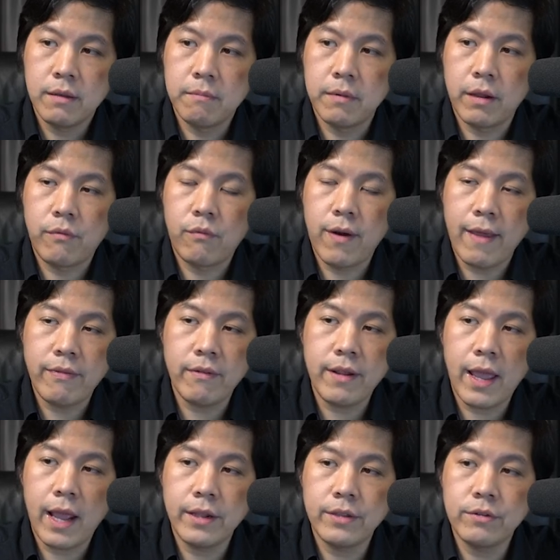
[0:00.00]
But rather
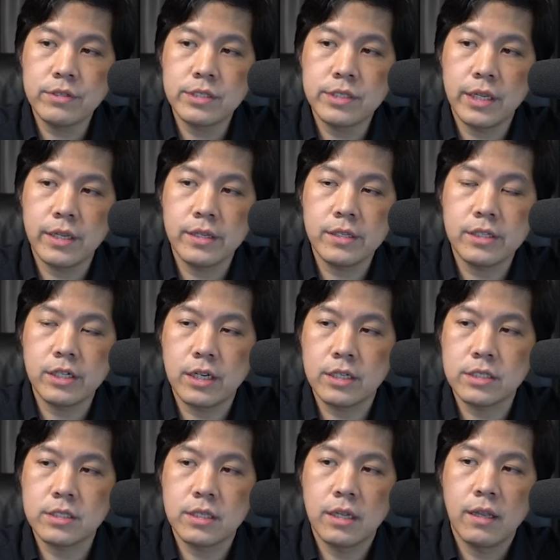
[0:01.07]
than using
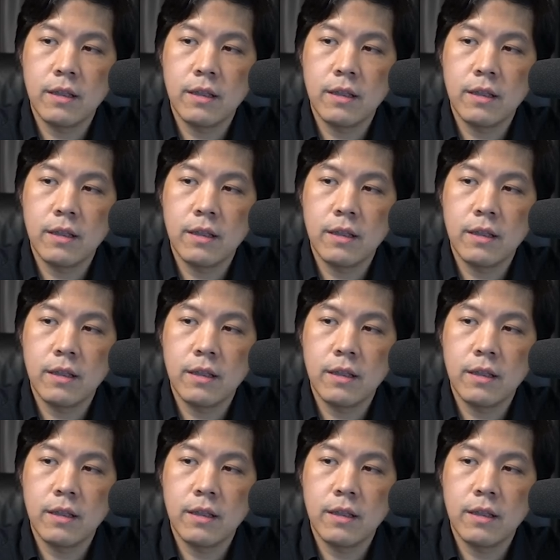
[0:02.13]
just